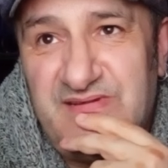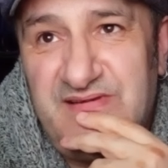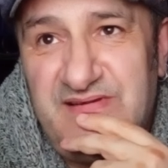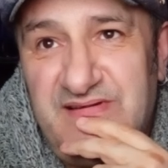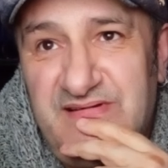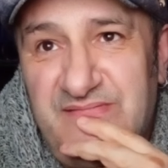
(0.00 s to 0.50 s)

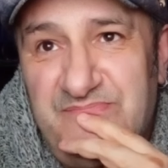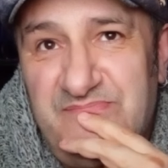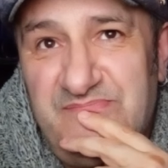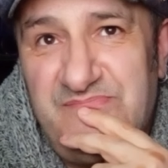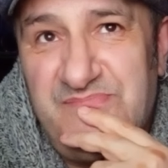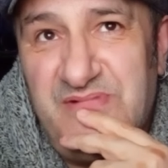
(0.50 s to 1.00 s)

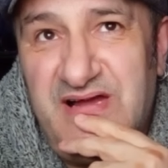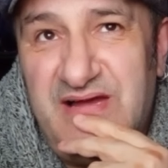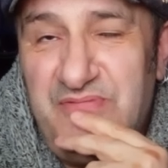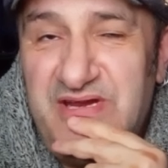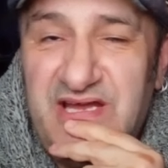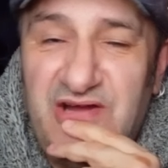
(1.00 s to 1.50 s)
And
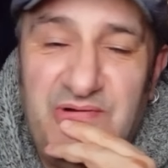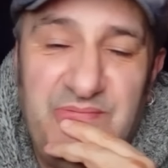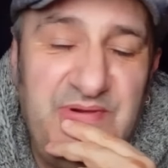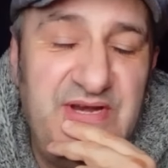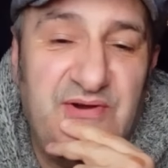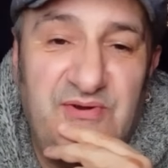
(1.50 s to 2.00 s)
we know
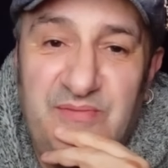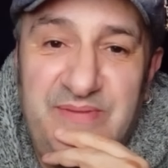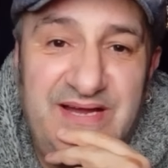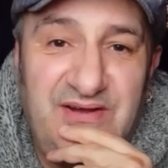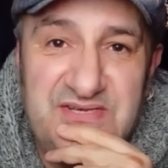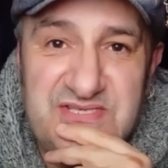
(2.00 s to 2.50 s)
all
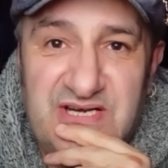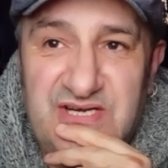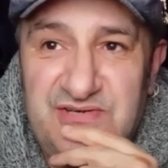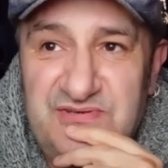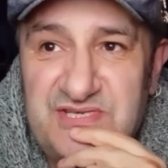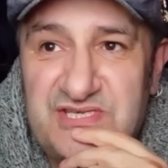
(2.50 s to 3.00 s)
about Isaac
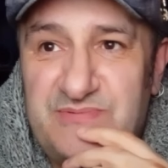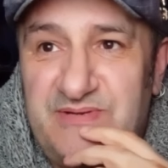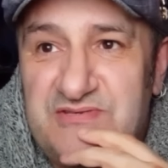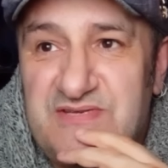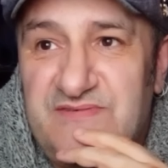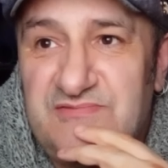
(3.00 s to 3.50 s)
Cruz,
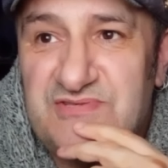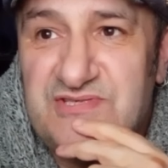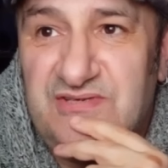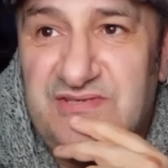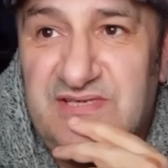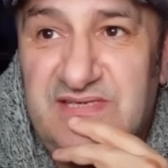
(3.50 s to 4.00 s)
explosive little
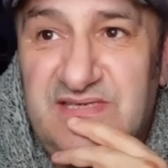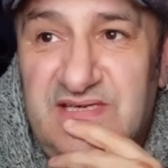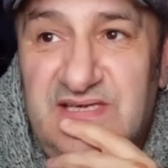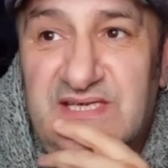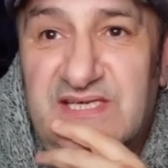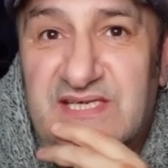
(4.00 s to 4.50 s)
sod, isn't he?
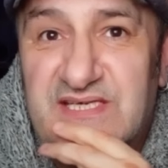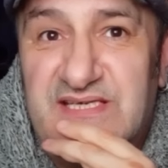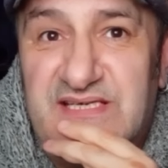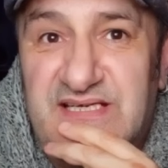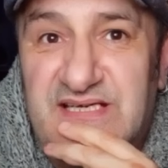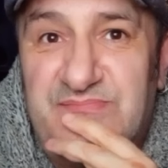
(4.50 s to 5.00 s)

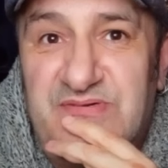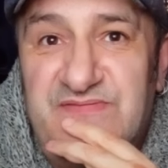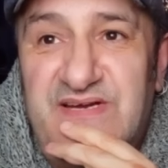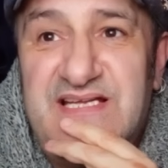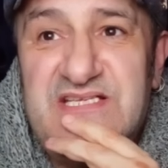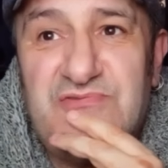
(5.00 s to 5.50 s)
But
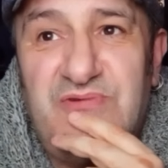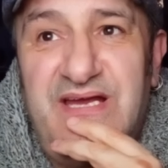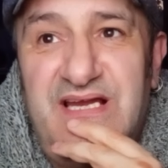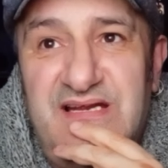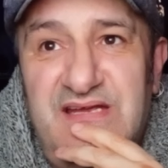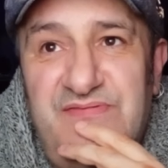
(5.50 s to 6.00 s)

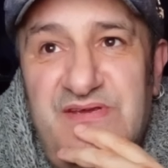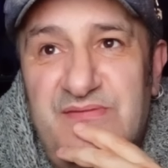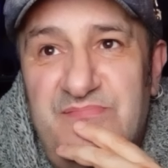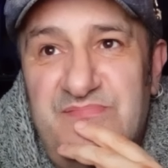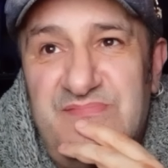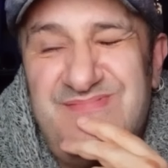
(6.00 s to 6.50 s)
Valenzuela, if he
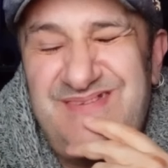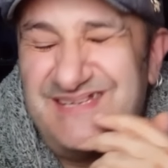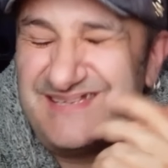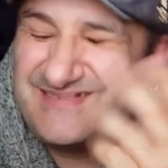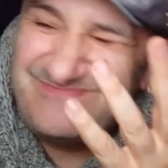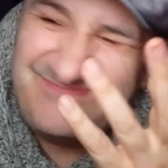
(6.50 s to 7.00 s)
can,
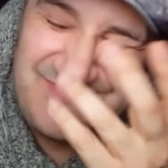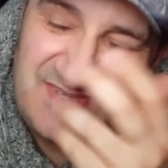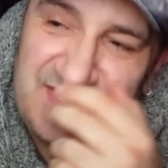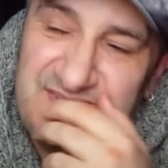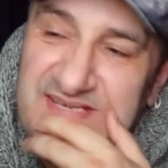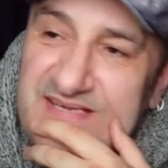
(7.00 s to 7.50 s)

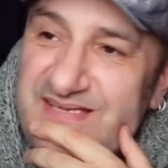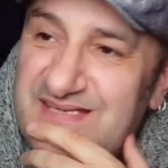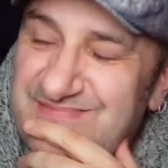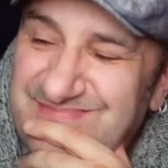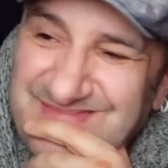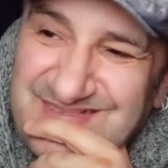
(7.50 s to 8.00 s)
thing in
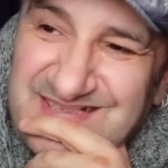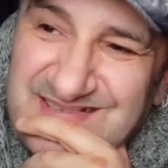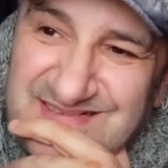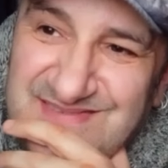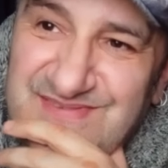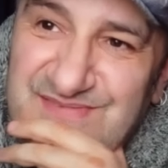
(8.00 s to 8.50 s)
it, you
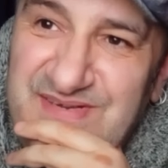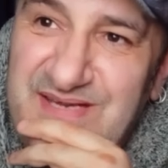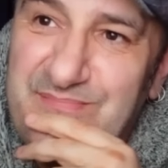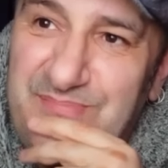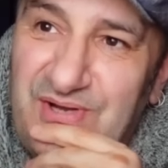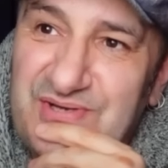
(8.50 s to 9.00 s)
know, if he
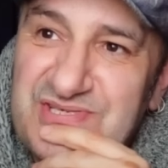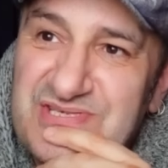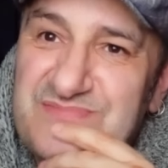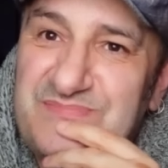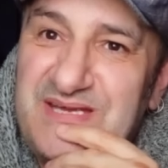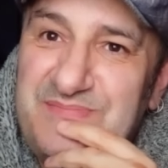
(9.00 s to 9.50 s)
can
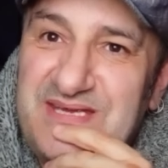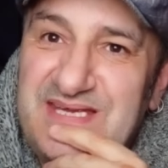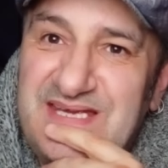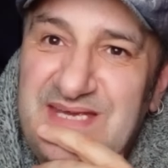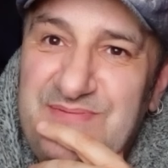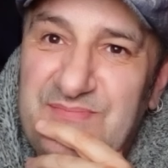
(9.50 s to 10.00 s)
box, maybe he
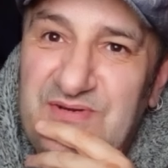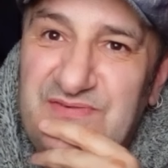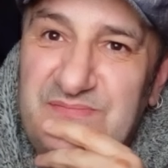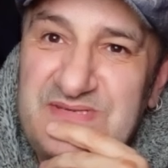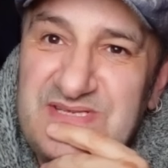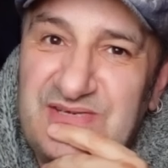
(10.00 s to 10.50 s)
can keep him off
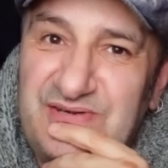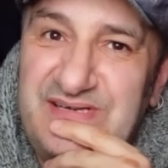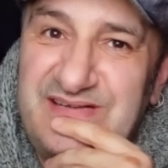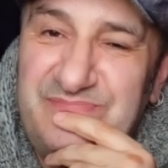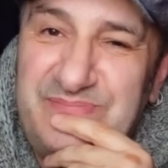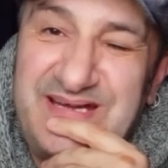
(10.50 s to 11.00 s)
him. Has he got
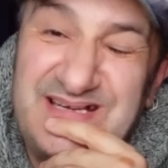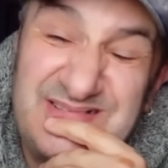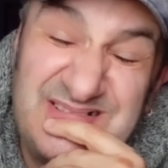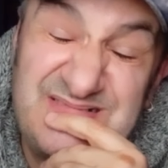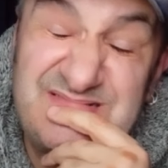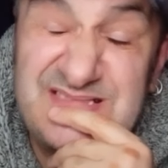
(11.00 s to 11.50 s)
enough
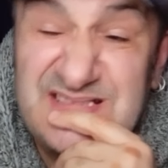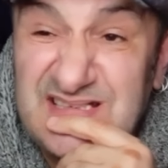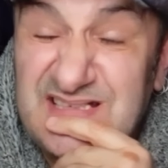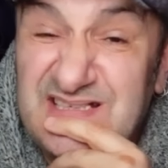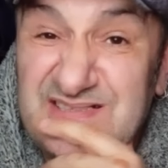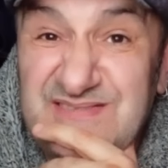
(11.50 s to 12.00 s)
power? I
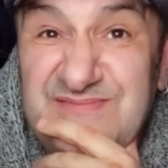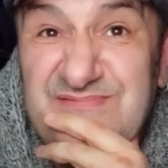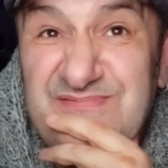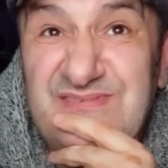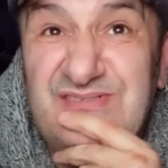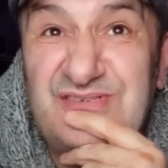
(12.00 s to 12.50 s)
don't know.
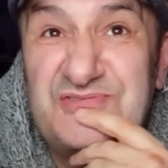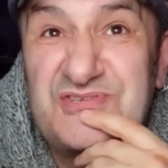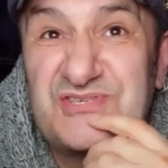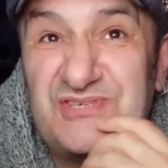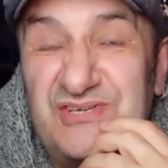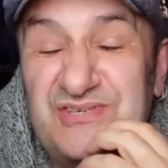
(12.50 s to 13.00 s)
Cruz
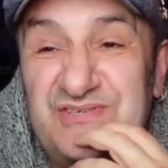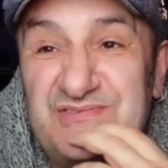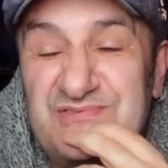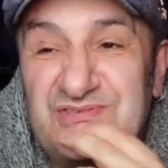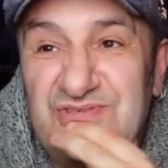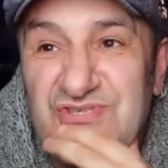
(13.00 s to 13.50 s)
has got a
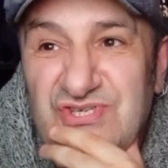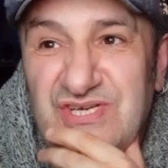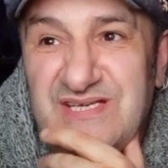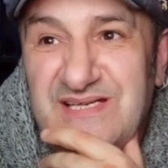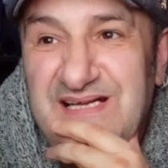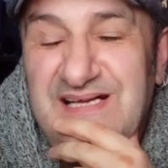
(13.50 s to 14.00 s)
good
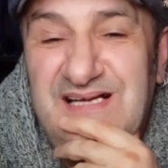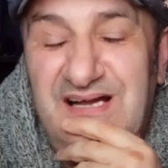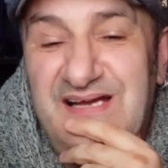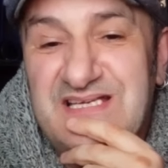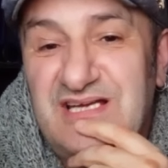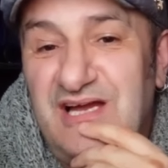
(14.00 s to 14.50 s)
chin.
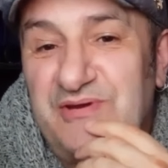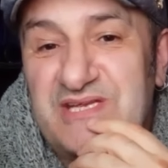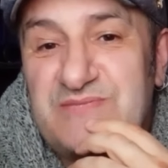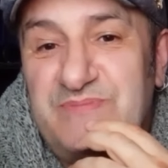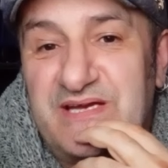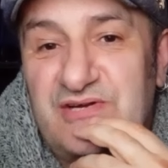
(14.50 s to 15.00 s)
I would
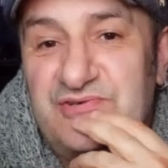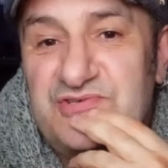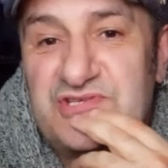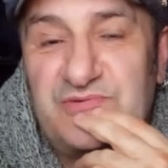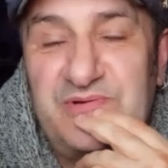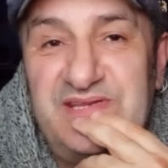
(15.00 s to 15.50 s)
expect
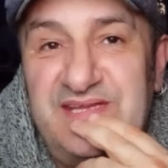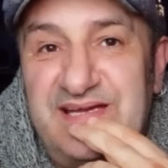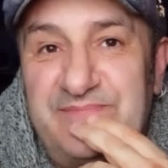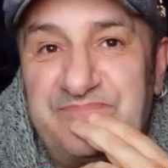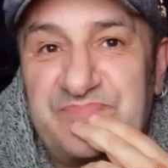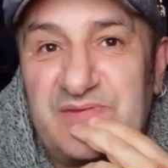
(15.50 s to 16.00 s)
Cruz to win
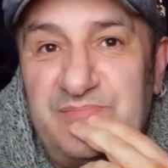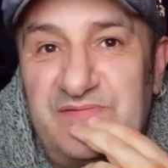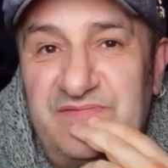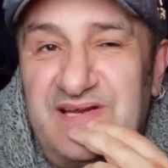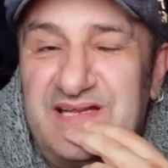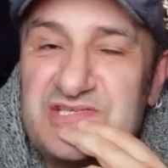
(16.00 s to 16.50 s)
that.
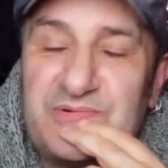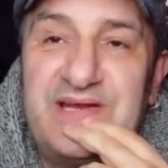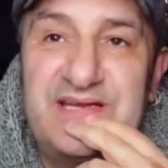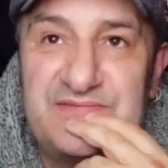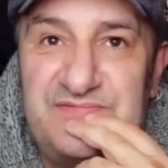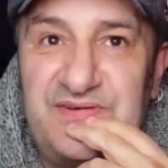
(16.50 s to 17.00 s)
But
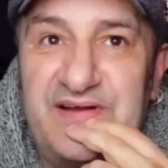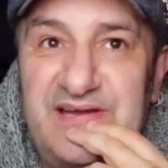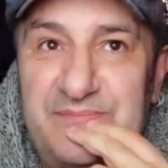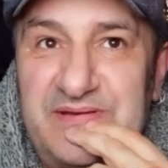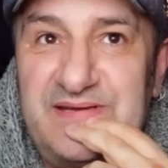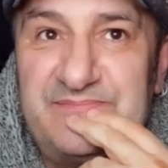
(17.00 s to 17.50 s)
Valenzuela can
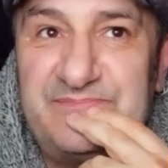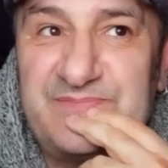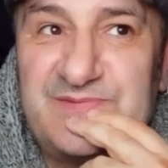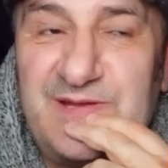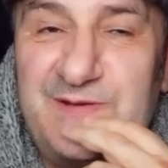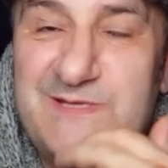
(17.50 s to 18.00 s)
fight a bit.
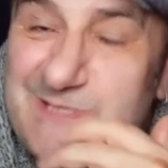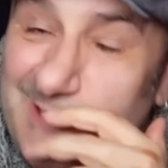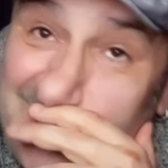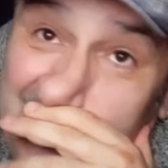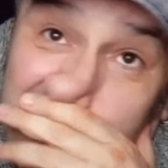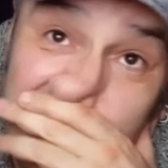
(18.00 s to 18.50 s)
Don't
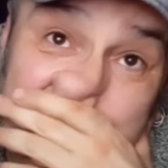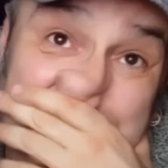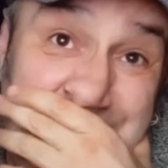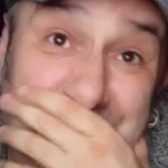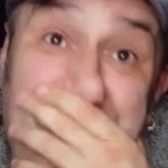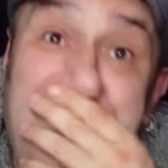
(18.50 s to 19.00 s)
entirely rule him
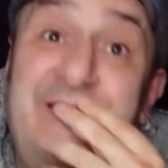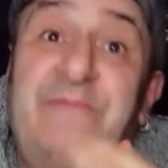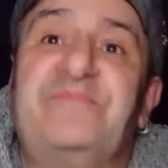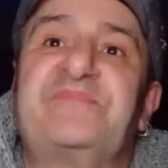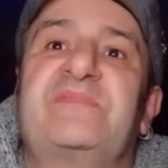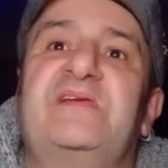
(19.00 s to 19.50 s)
out.
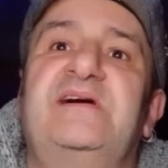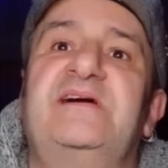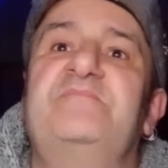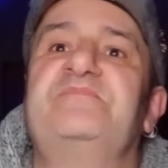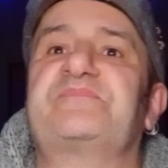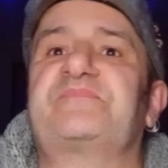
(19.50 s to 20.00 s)

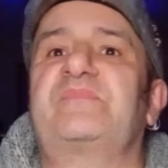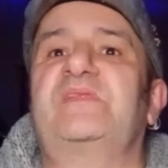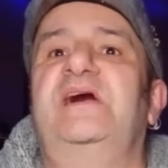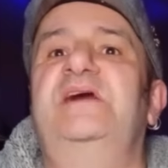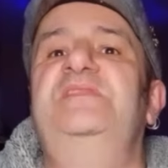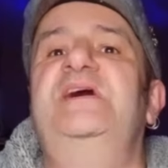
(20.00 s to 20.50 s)
And
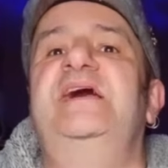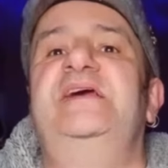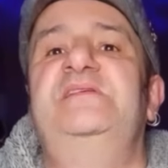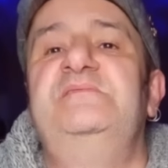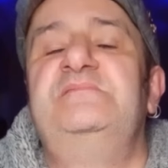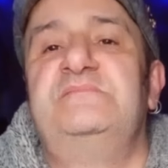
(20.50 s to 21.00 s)

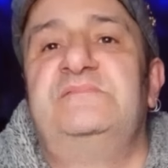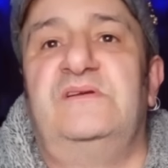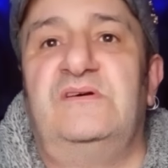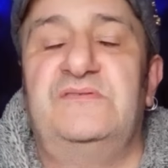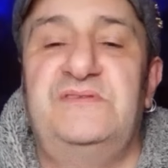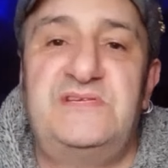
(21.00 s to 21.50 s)
then
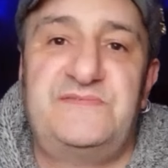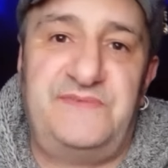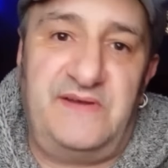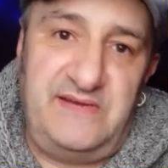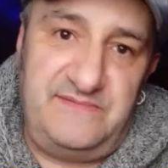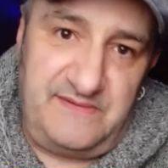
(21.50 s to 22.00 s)
on this
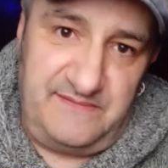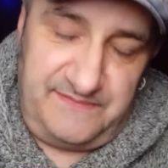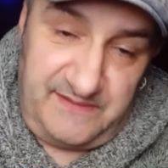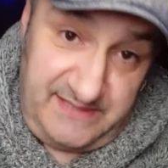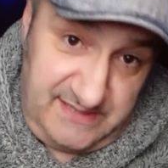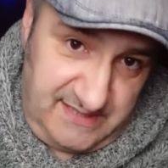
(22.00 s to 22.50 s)

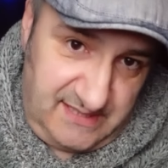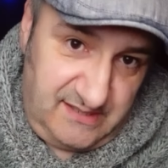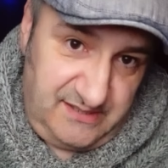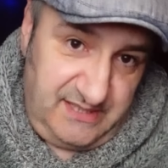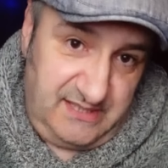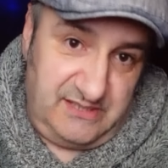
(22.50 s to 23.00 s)
5-fight
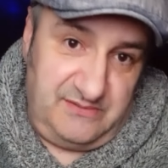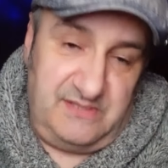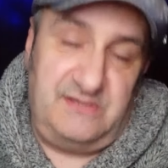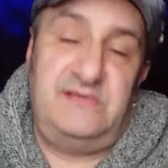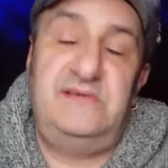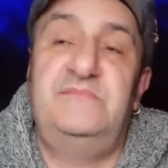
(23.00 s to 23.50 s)
card,
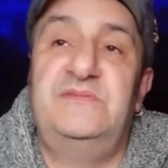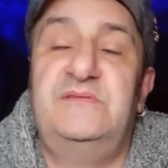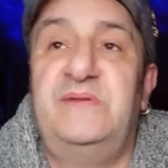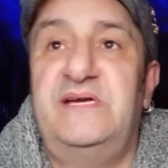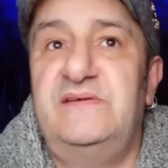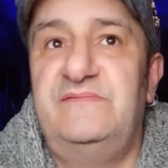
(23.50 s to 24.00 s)
including the
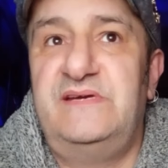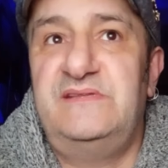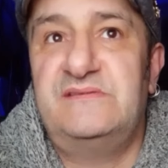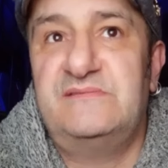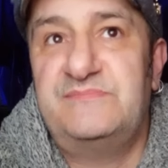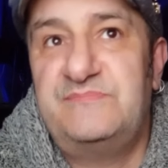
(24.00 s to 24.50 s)
main
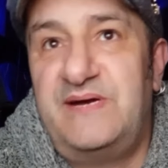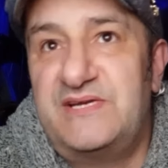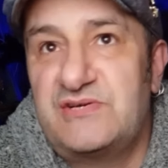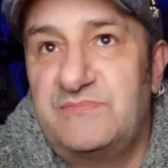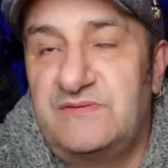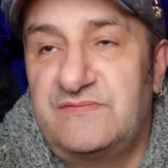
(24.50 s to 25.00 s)
event, the
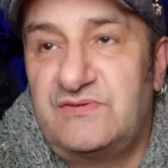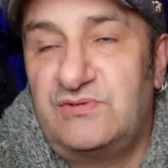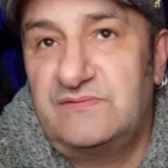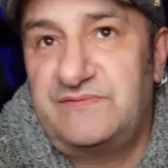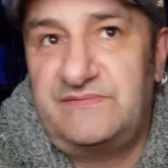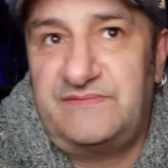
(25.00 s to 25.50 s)

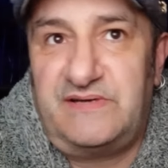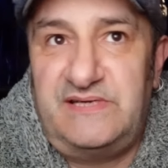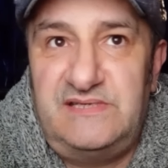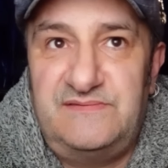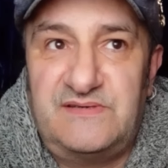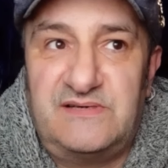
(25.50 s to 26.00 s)
Madrimov-Crawford
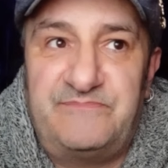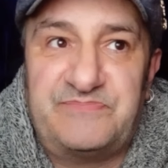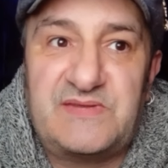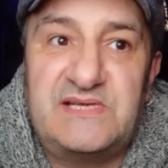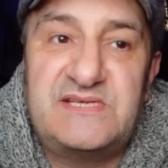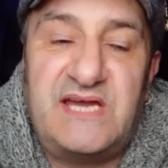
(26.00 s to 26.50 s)
fight, you've got
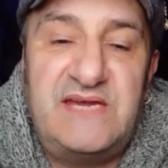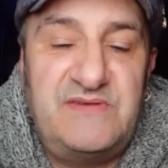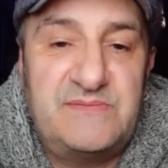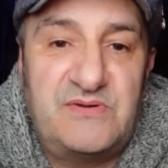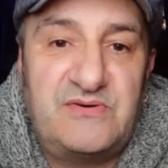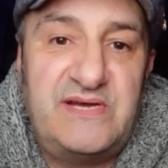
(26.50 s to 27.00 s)

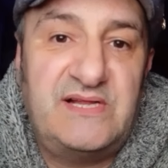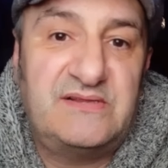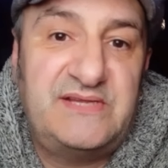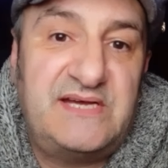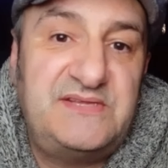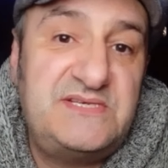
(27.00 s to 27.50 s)
David
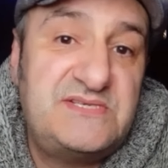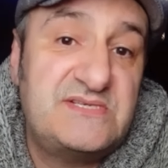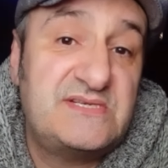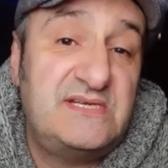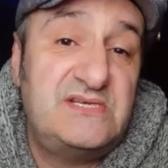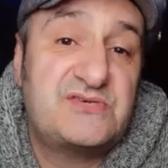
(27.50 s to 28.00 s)
Morrell. Now, this
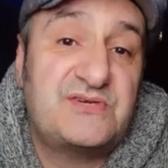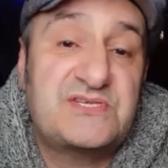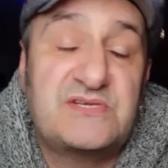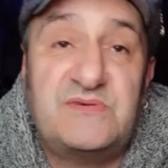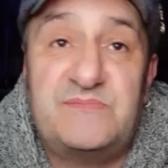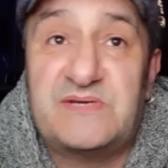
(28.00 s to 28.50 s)
is an
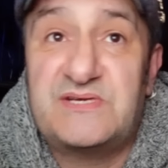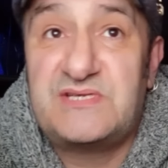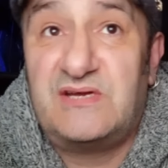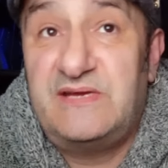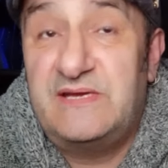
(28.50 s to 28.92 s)
interesting one because